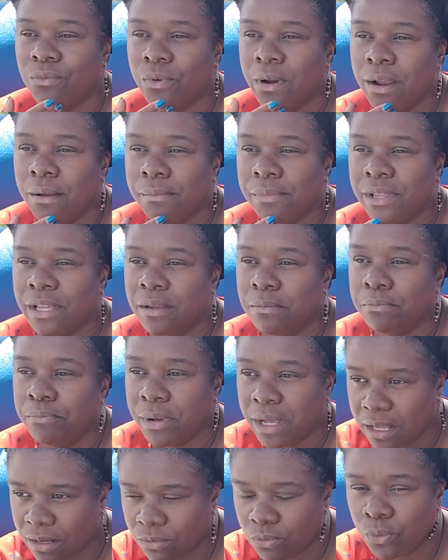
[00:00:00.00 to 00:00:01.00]
rambling.
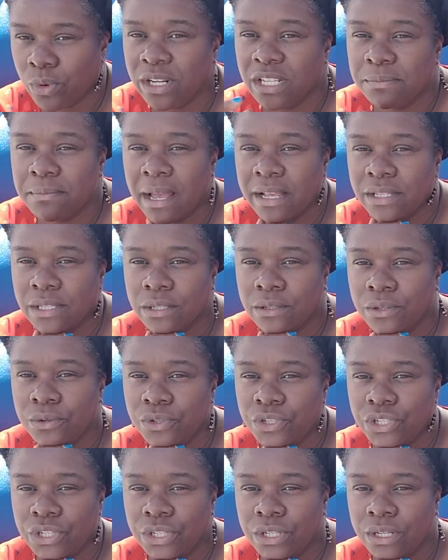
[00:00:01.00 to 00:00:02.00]
But what is my
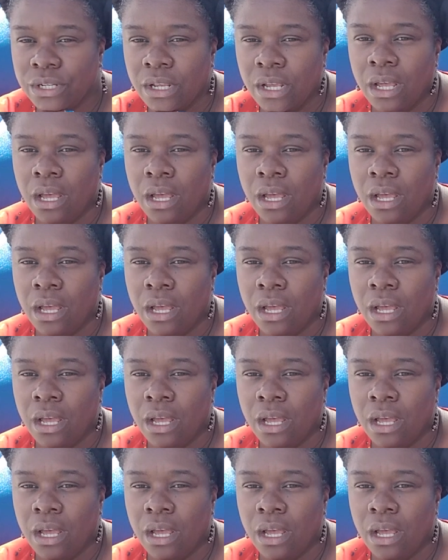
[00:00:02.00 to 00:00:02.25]
solution?